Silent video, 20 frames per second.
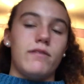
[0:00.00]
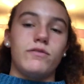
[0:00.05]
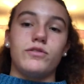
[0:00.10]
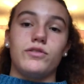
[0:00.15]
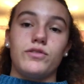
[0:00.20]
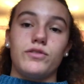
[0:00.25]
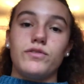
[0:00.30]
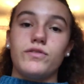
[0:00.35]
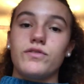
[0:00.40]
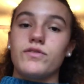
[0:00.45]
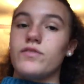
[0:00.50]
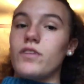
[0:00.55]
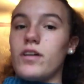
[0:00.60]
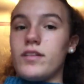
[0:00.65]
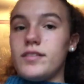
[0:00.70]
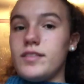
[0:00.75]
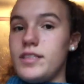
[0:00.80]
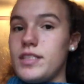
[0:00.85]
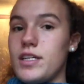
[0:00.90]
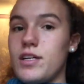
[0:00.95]
was doing
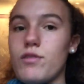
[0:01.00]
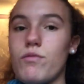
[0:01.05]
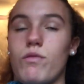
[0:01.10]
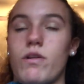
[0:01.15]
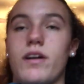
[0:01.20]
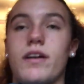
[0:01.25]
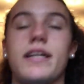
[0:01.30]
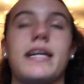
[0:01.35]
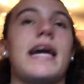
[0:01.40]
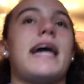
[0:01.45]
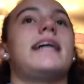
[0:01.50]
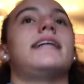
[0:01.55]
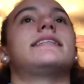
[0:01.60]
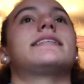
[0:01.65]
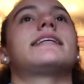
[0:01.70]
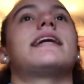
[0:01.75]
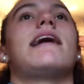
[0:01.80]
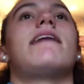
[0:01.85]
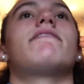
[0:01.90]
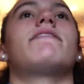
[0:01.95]
volunteer work at
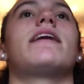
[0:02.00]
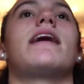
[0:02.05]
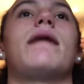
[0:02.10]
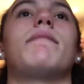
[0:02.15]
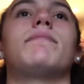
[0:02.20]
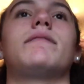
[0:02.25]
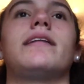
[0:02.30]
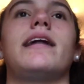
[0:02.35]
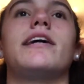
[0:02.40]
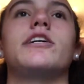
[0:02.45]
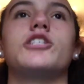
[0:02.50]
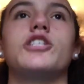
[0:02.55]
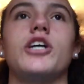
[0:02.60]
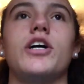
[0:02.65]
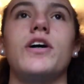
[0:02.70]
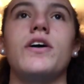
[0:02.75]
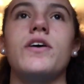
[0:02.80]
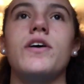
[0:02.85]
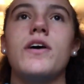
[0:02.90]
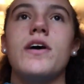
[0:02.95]
Cafe Appalachia,